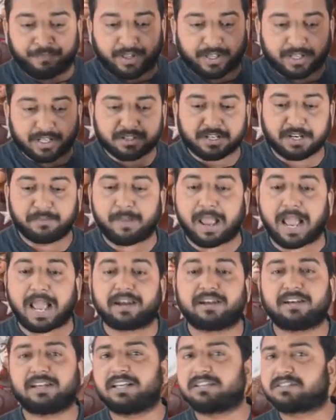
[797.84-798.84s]
Christy
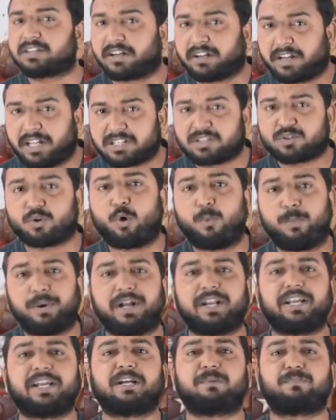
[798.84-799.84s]
Mahan is a
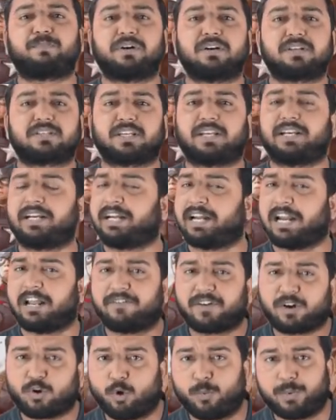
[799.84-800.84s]
disobedient person. He
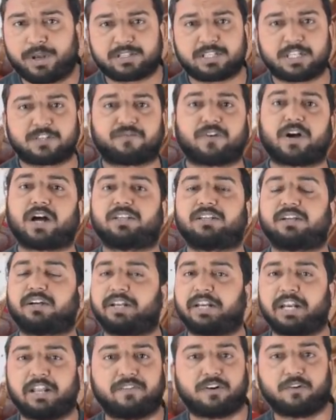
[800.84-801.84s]
never obeys his father,
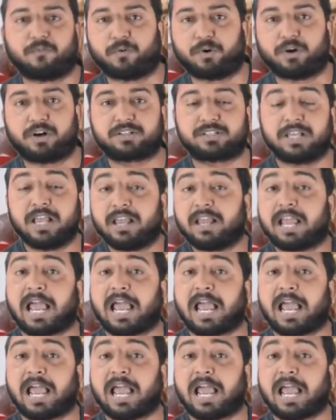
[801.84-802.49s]
he never works.